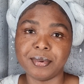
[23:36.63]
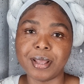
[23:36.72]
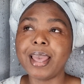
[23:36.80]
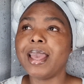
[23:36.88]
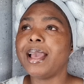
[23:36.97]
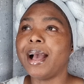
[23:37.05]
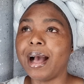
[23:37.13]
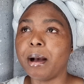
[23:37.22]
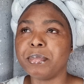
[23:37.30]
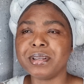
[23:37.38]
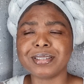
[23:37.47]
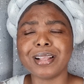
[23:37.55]

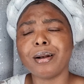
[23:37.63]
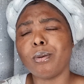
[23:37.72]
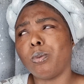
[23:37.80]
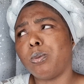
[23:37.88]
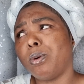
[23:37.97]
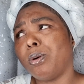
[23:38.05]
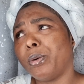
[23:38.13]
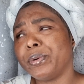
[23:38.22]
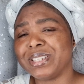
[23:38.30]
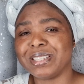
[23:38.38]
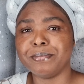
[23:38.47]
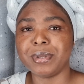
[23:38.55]
Ahab is like, woe
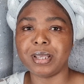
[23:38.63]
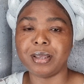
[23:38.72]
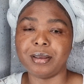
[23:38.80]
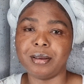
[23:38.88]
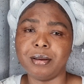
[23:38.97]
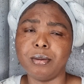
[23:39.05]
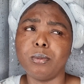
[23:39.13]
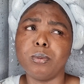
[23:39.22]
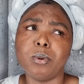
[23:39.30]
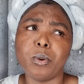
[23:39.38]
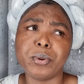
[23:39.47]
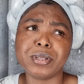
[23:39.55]
is me,
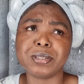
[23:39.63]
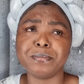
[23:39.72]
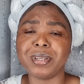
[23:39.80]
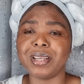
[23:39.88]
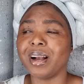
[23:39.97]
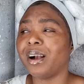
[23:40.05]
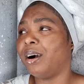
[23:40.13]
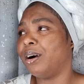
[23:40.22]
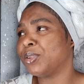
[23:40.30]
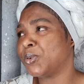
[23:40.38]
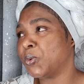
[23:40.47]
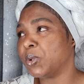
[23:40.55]
woe is me, I
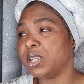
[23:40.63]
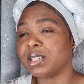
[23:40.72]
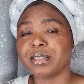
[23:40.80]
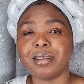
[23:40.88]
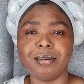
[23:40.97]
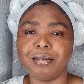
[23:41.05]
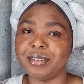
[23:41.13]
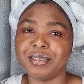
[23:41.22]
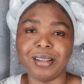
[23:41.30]
can't do this, uh,